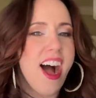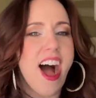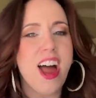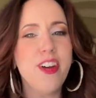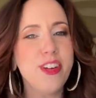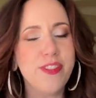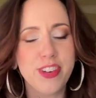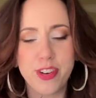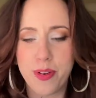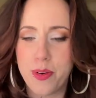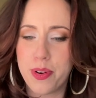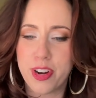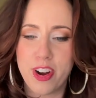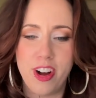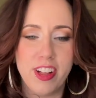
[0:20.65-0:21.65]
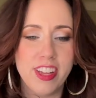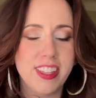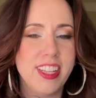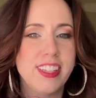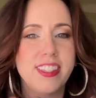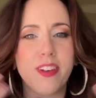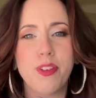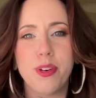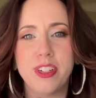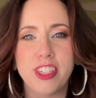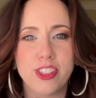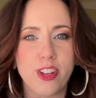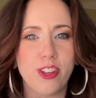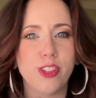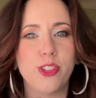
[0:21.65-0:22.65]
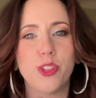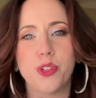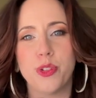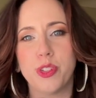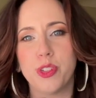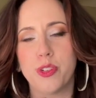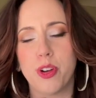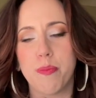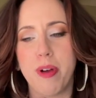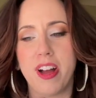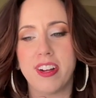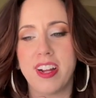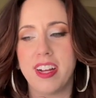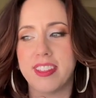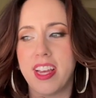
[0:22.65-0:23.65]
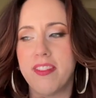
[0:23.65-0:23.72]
I don't even know what we're calling this. I've always just called this a Julie Story Podcast.